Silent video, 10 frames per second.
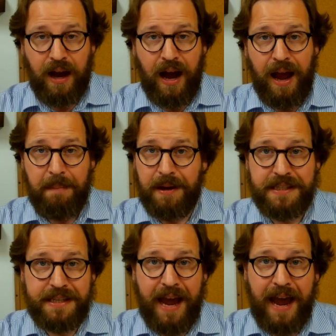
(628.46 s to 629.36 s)
I
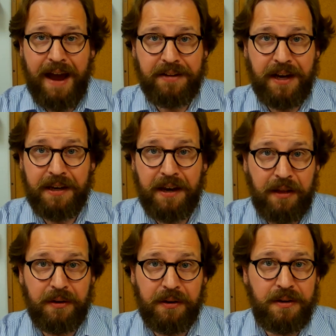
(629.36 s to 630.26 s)
must have
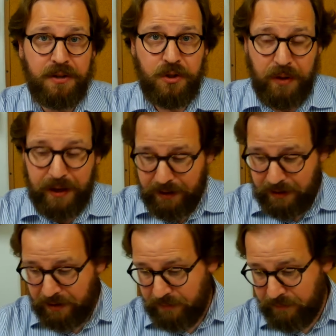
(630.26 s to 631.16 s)
another drink.